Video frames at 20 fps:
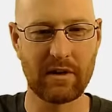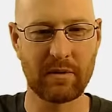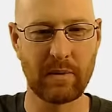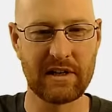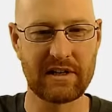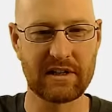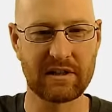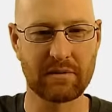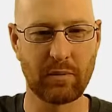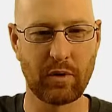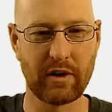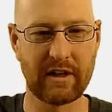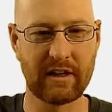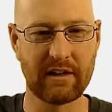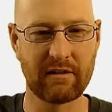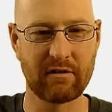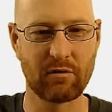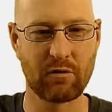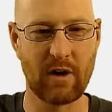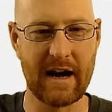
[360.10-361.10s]
with. We just put
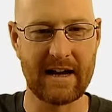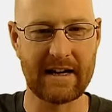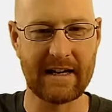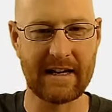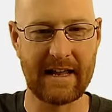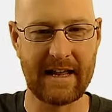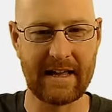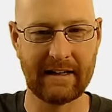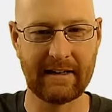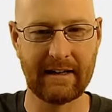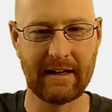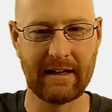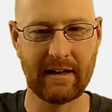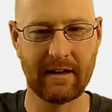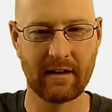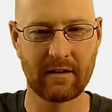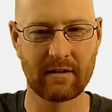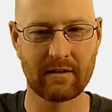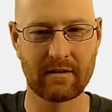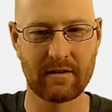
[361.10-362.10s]
it right in
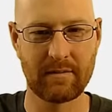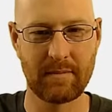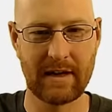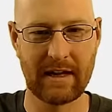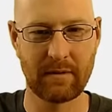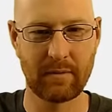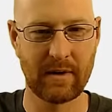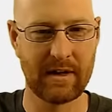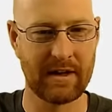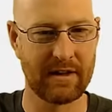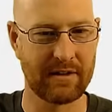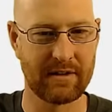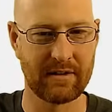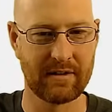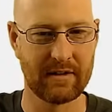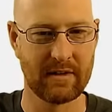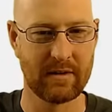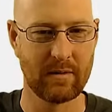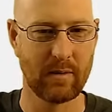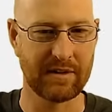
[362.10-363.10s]
here to begin with,
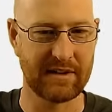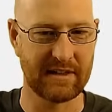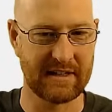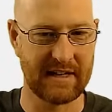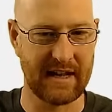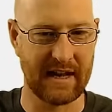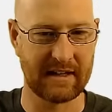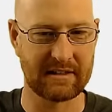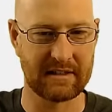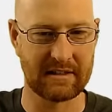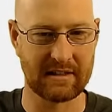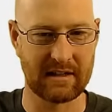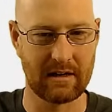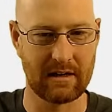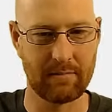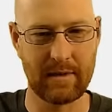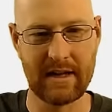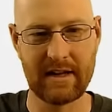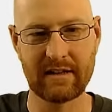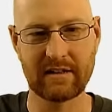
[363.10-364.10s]
what the text is
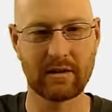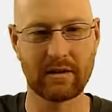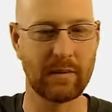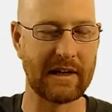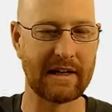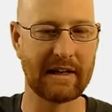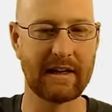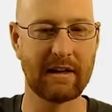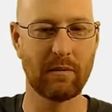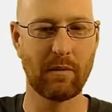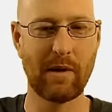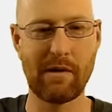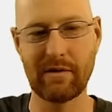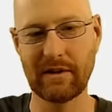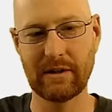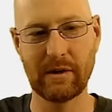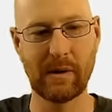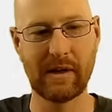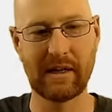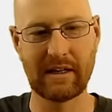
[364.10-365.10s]
going to be. So we could get away
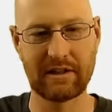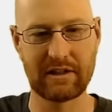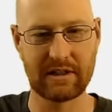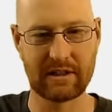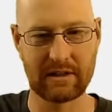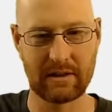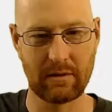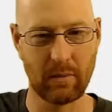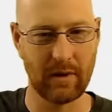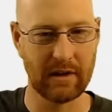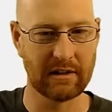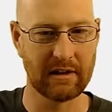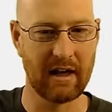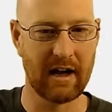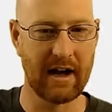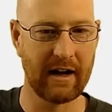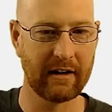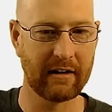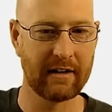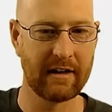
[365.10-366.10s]
with doing it just in one
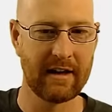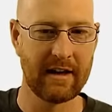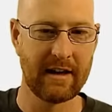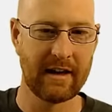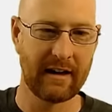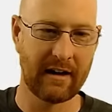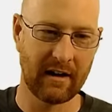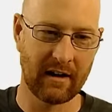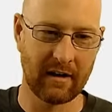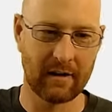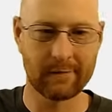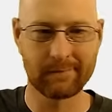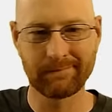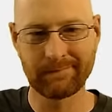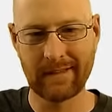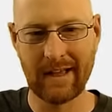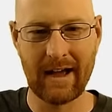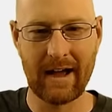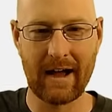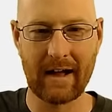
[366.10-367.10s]
line.
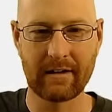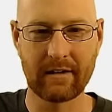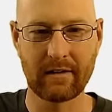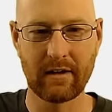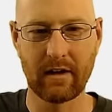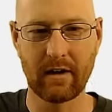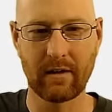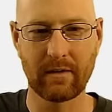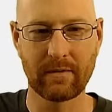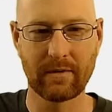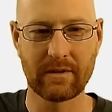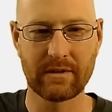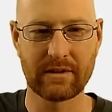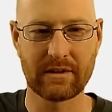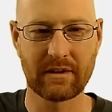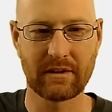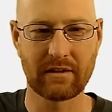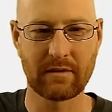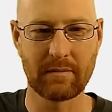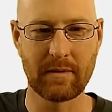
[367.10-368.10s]
Here, I don't know,
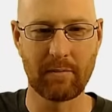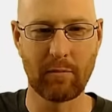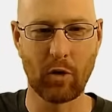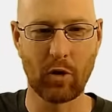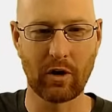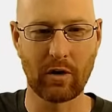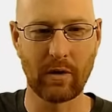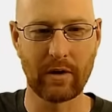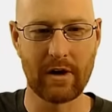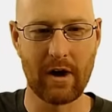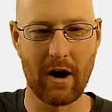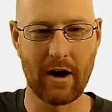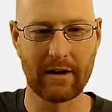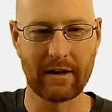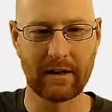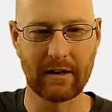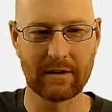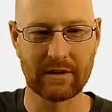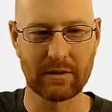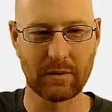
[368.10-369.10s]
there's a little bit more going
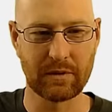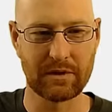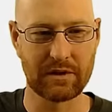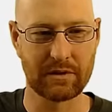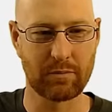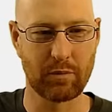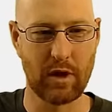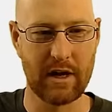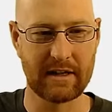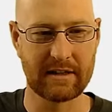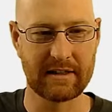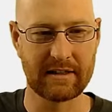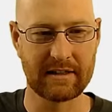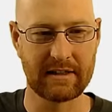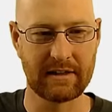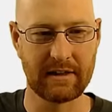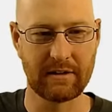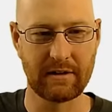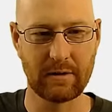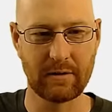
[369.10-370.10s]
on here. So we'll just break
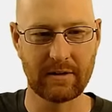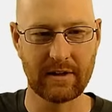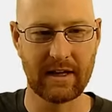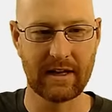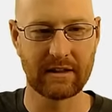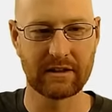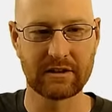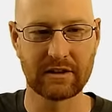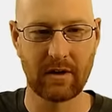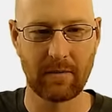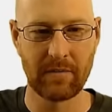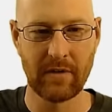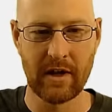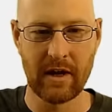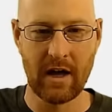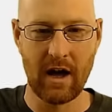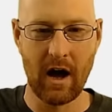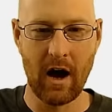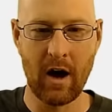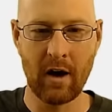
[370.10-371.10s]
this into two things. So,
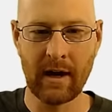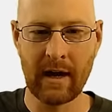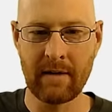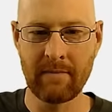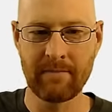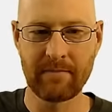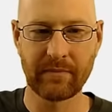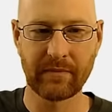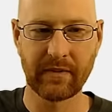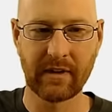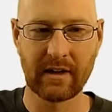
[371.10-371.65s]
okay.